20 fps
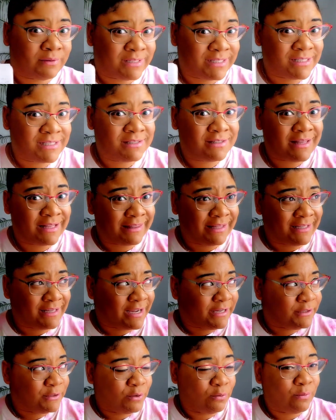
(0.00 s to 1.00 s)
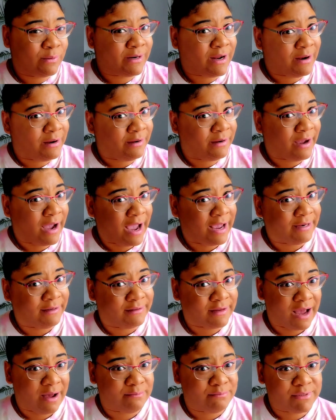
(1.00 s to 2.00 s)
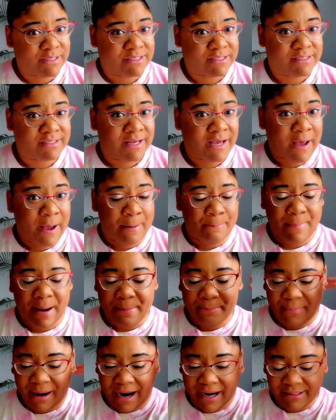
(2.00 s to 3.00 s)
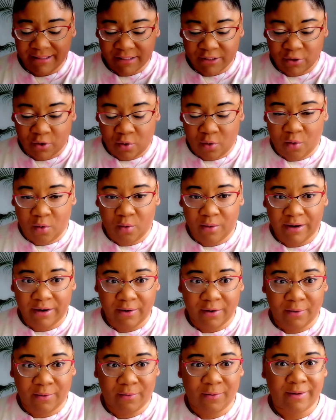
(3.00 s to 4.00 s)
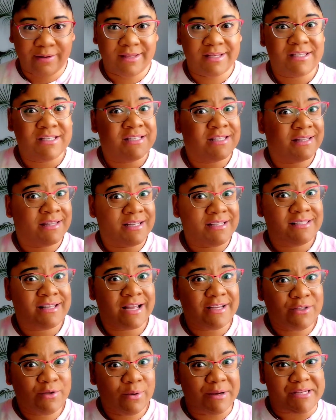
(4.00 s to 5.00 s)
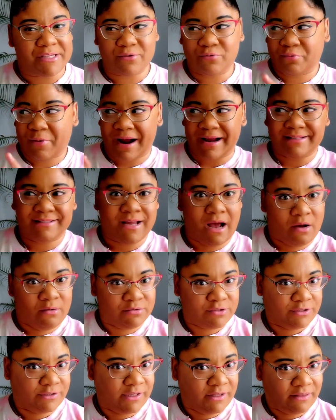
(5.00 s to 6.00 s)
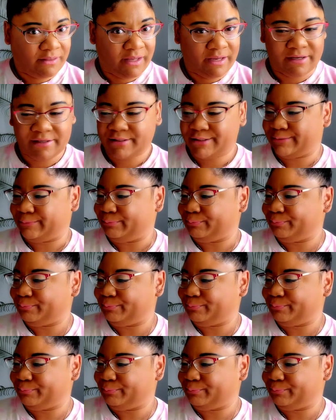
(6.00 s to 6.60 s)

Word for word: this is the thing I do when I, I, I'm just, my mind just going going. this is the things I do. I just write down certain things.